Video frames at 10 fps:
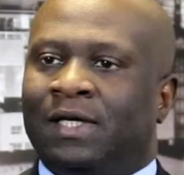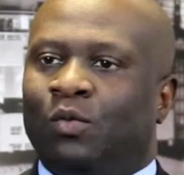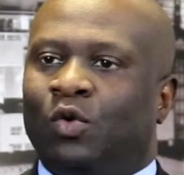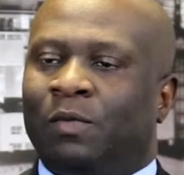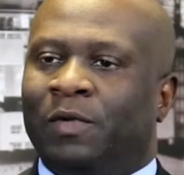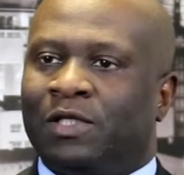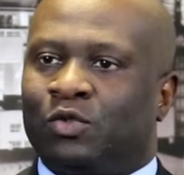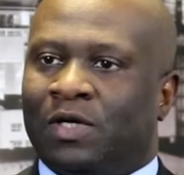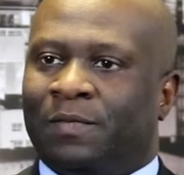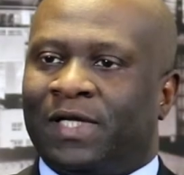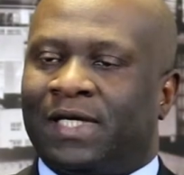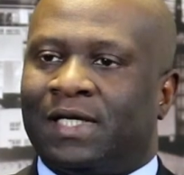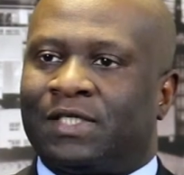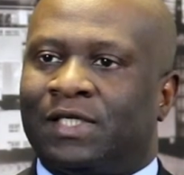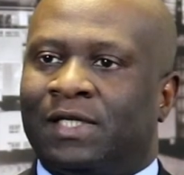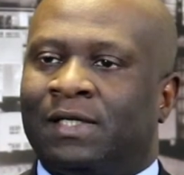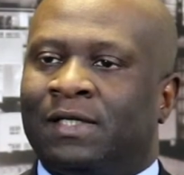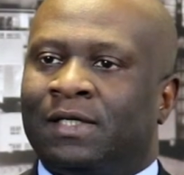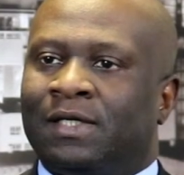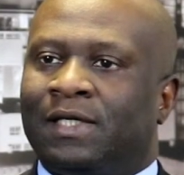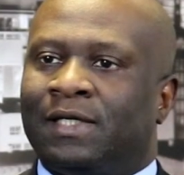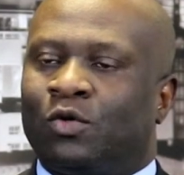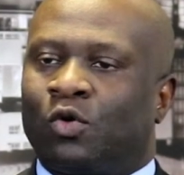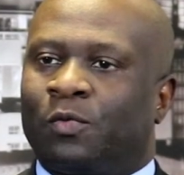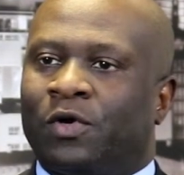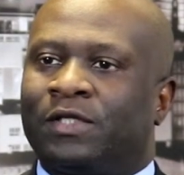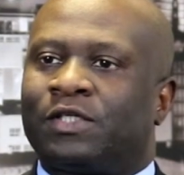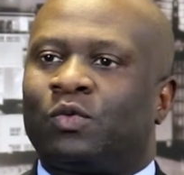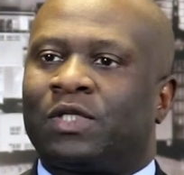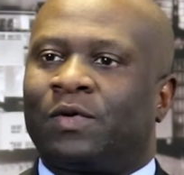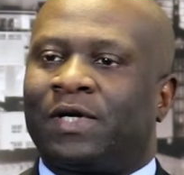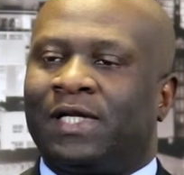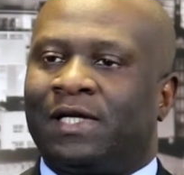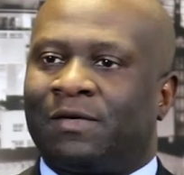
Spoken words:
We'll build your application, incorporate it with our legal